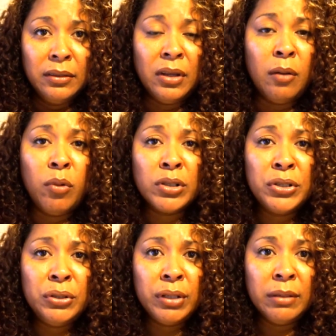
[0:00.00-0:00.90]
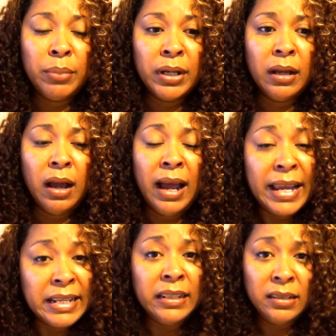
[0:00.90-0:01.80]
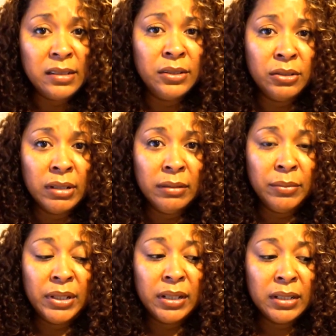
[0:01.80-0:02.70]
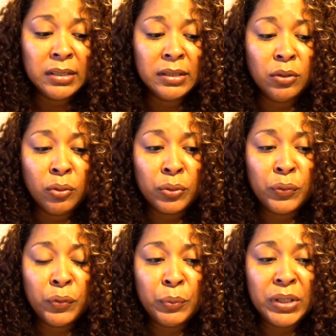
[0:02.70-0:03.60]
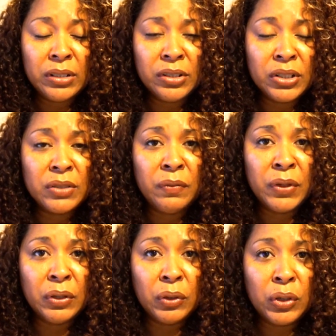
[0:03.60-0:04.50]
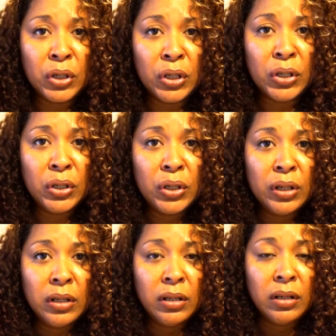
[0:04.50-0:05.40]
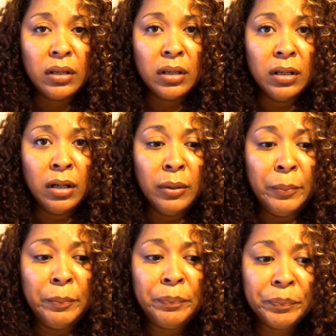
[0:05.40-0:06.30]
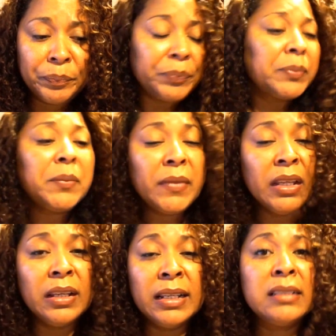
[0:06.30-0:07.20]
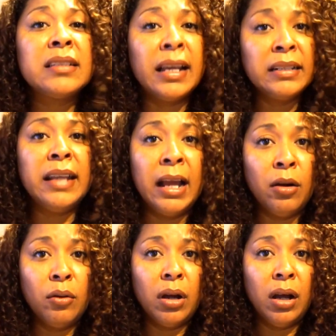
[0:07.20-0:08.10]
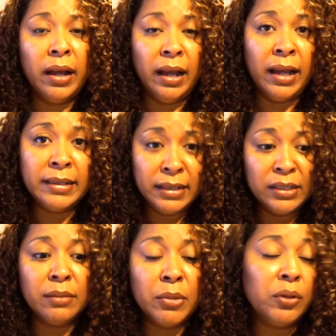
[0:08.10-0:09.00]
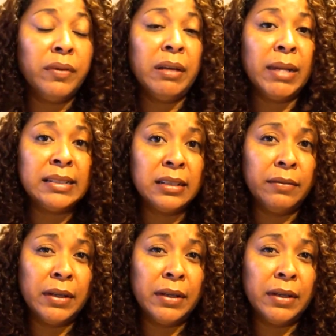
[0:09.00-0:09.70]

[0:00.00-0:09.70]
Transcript: not want to do it, but I need to do it because in order for me to just feel good, um, inside and out, I need to motivate myself